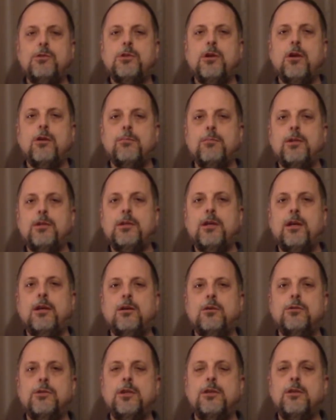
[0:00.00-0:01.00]
certain
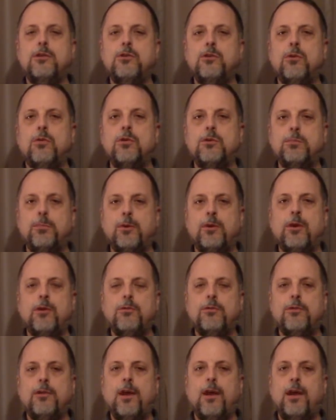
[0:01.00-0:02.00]
materials in the joints to
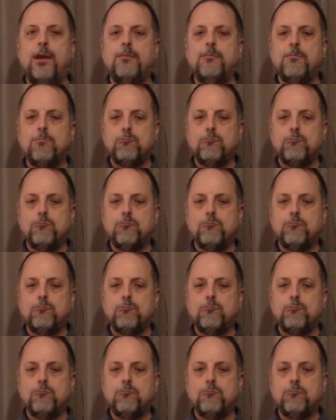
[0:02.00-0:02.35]
produce that.